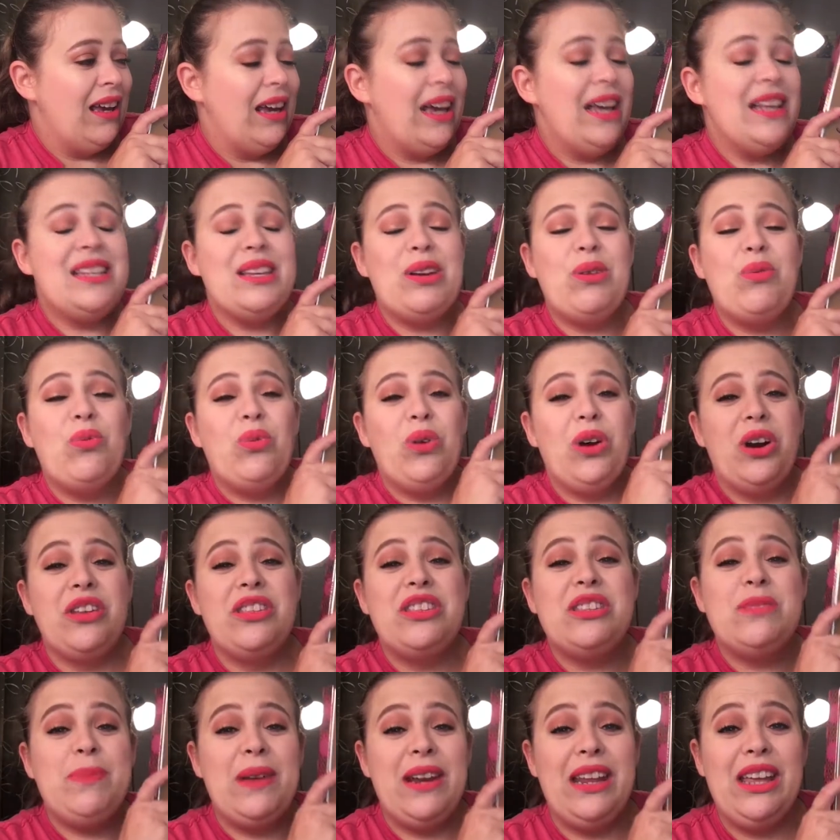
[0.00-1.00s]
is it
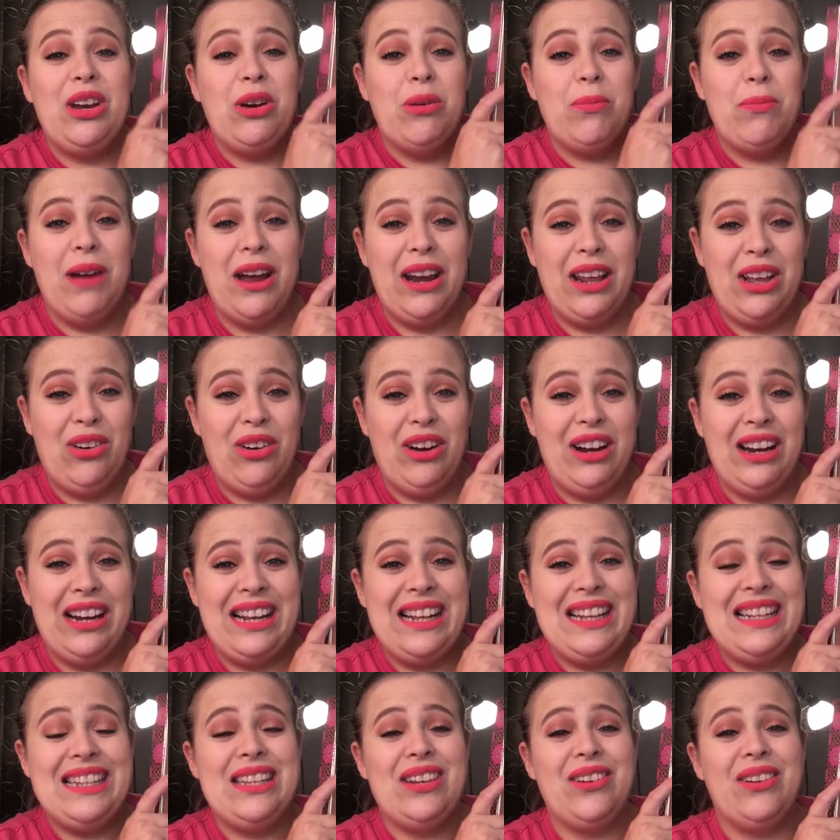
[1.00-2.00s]
worth spending your money on,
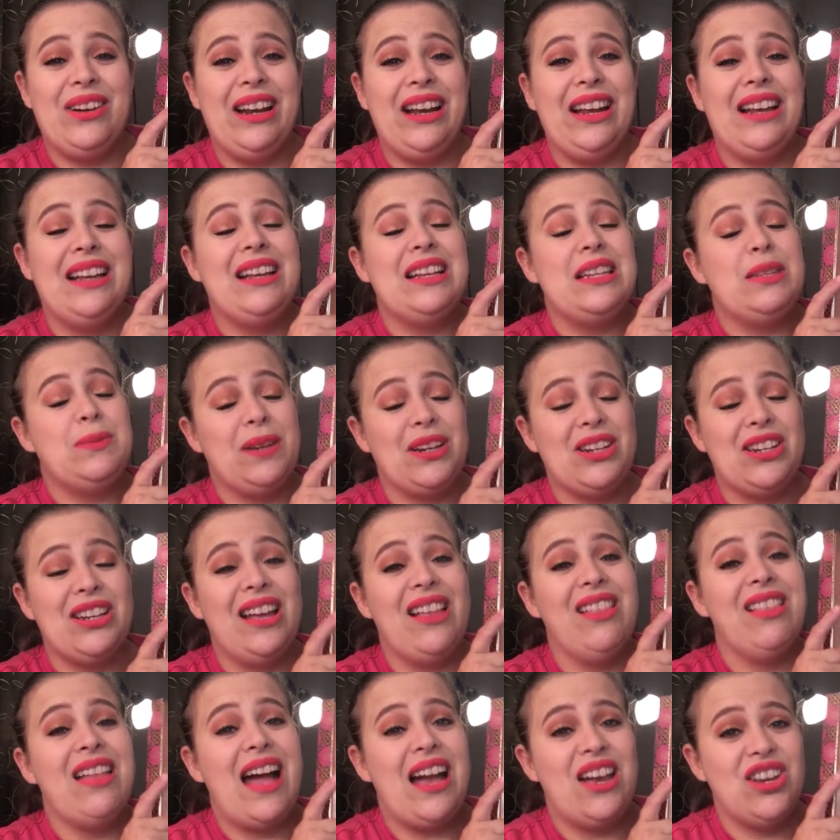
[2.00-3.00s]
considering
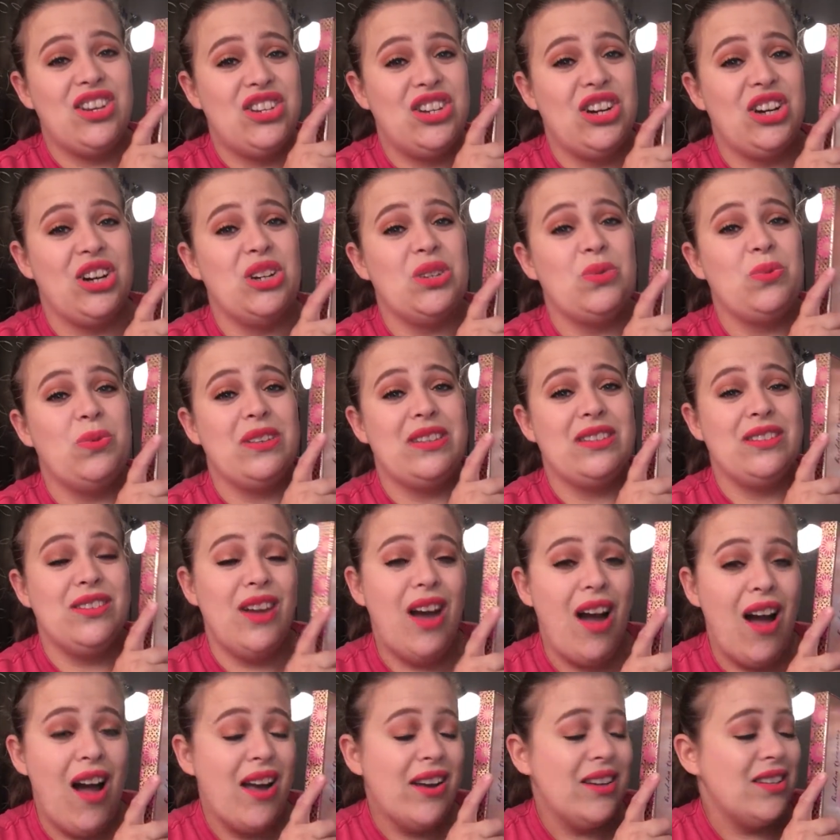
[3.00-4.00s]
especially last year's was
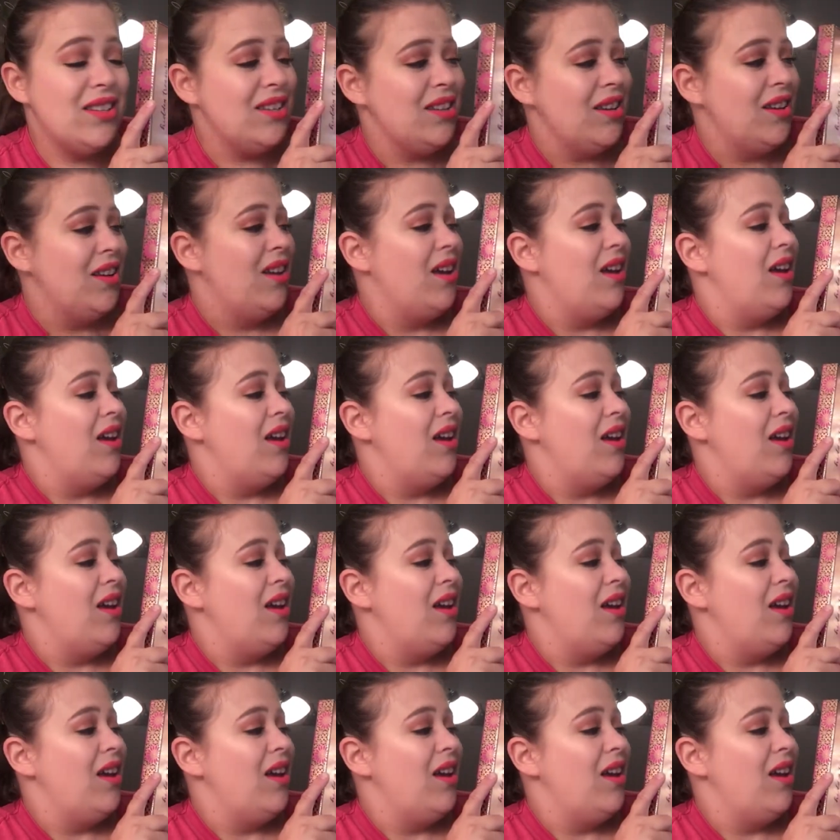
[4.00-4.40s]
not.